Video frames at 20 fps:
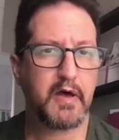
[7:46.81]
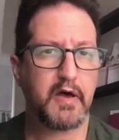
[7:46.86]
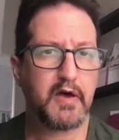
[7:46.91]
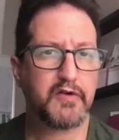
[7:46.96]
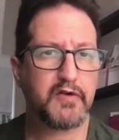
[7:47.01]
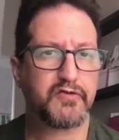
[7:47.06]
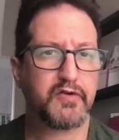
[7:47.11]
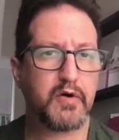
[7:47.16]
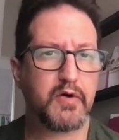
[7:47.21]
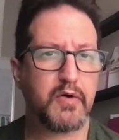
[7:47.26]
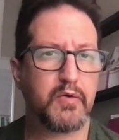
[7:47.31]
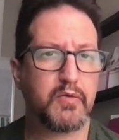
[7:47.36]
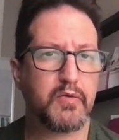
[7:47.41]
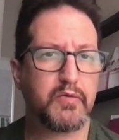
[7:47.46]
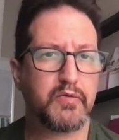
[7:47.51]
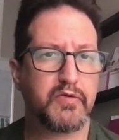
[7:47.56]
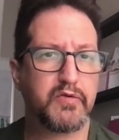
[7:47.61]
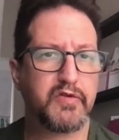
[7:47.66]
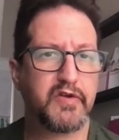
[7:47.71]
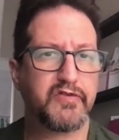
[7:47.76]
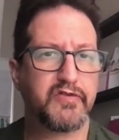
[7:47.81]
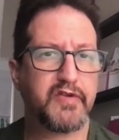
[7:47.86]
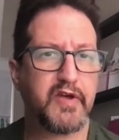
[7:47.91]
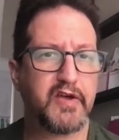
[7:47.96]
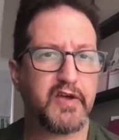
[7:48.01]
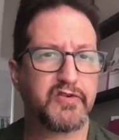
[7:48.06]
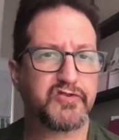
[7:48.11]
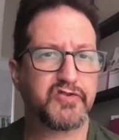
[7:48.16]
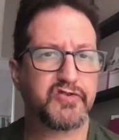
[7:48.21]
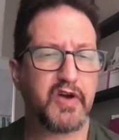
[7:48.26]
So this
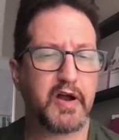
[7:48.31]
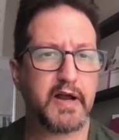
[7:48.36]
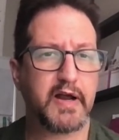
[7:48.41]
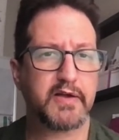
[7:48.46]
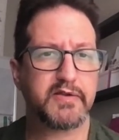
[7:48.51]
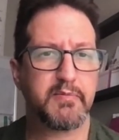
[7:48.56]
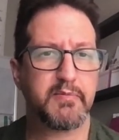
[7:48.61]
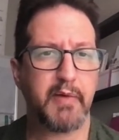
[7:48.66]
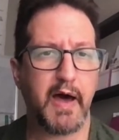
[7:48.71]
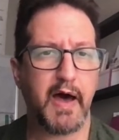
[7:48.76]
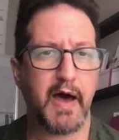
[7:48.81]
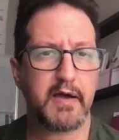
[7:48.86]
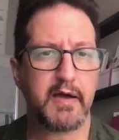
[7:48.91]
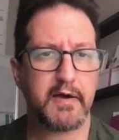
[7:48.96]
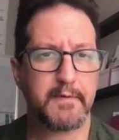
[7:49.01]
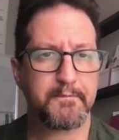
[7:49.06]
has shot out the back,